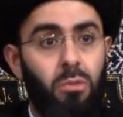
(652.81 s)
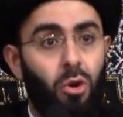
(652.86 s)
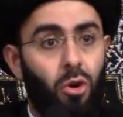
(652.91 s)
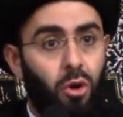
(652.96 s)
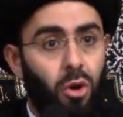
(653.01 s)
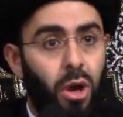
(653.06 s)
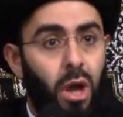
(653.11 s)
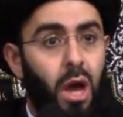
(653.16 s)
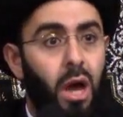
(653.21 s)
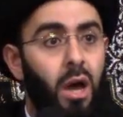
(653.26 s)
the
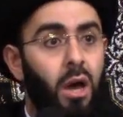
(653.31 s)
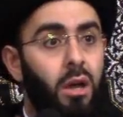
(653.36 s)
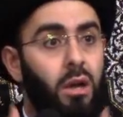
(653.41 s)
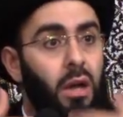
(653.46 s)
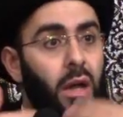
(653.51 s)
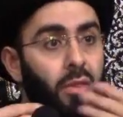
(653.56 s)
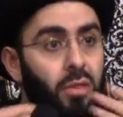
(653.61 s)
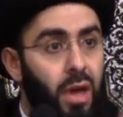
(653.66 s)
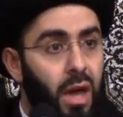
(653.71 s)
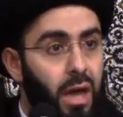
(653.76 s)

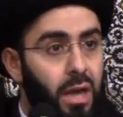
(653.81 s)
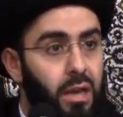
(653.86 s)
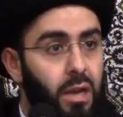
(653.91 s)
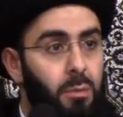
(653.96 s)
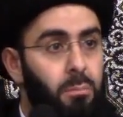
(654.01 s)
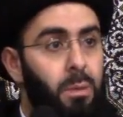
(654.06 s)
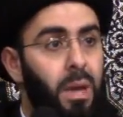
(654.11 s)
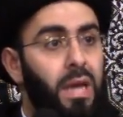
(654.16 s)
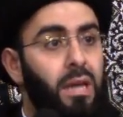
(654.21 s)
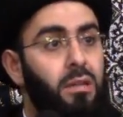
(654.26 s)
Quran and the
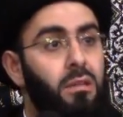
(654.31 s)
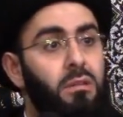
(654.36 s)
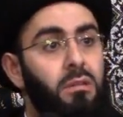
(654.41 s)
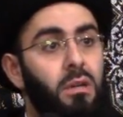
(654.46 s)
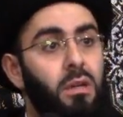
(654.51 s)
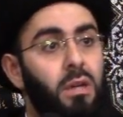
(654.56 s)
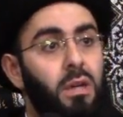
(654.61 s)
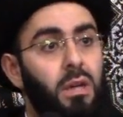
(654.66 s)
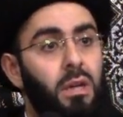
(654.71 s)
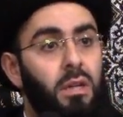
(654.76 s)
Ahlul
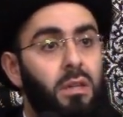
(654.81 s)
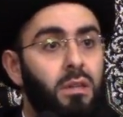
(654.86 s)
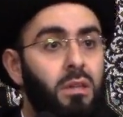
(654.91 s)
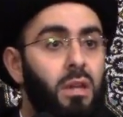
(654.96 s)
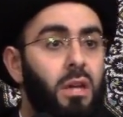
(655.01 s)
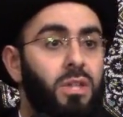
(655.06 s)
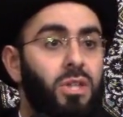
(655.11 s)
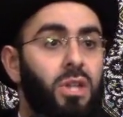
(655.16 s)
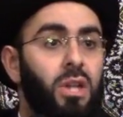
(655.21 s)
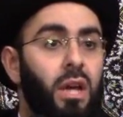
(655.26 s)
Bayt,
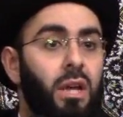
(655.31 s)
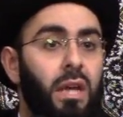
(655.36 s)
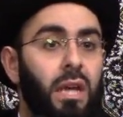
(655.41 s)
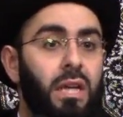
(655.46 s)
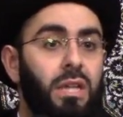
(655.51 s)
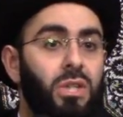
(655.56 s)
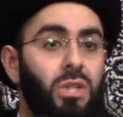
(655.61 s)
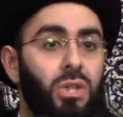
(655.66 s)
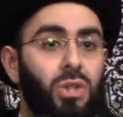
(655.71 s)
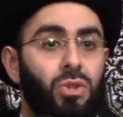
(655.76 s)
does luck
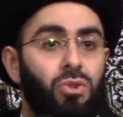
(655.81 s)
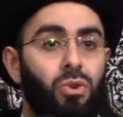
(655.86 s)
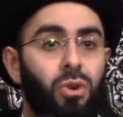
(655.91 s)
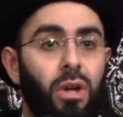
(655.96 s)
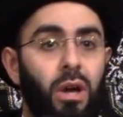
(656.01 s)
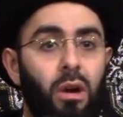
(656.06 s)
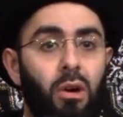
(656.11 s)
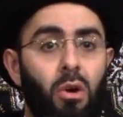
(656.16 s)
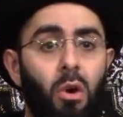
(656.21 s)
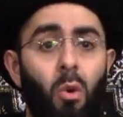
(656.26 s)
exist or
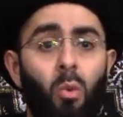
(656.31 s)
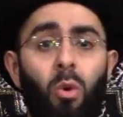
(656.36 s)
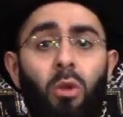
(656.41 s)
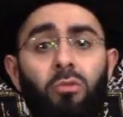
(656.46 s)
not?